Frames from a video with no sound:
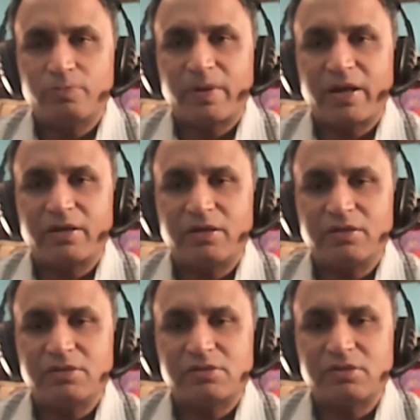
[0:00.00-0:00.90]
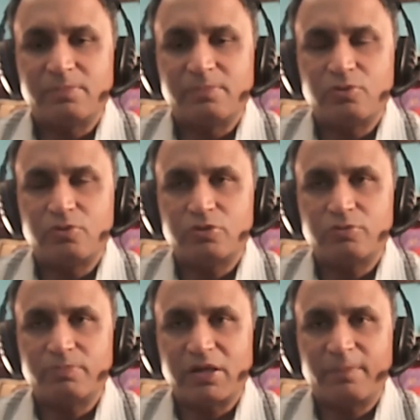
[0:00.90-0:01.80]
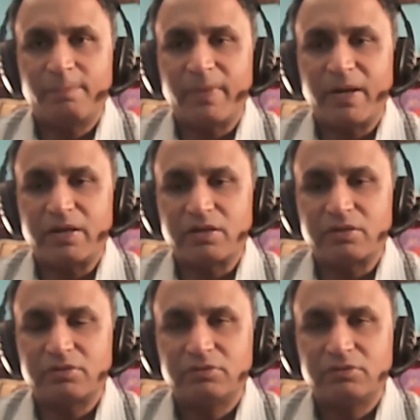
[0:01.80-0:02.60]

practice, the more you become better.